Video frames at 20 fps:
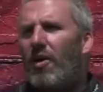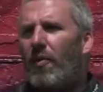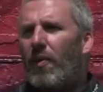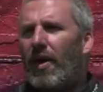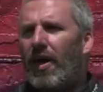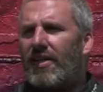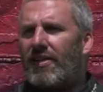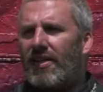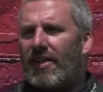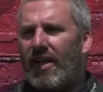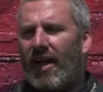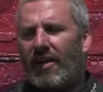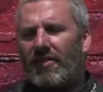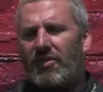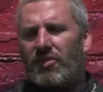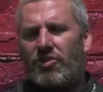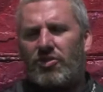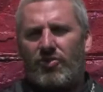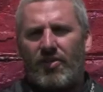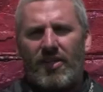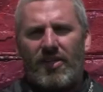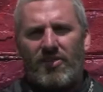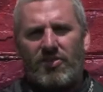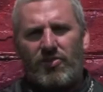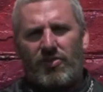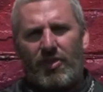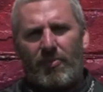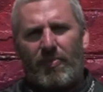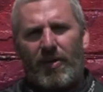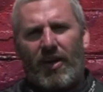I like to line the streets,
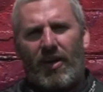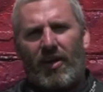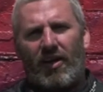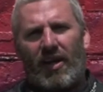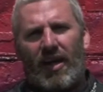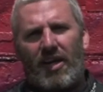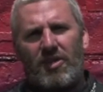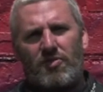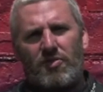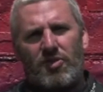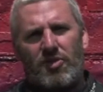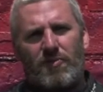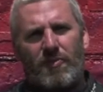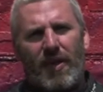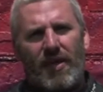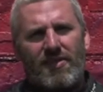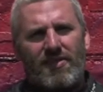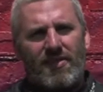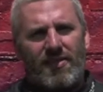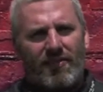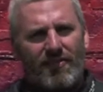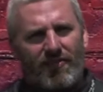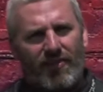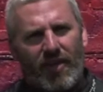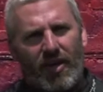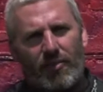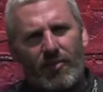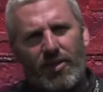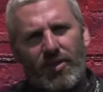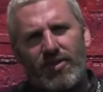sort of pay our last respects to the
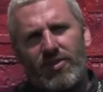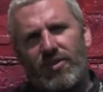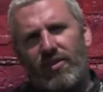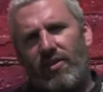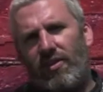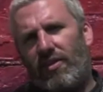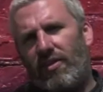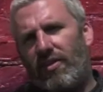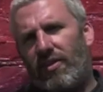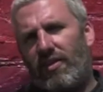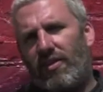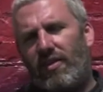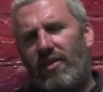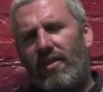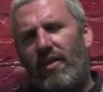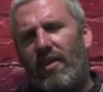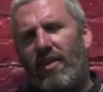families and the,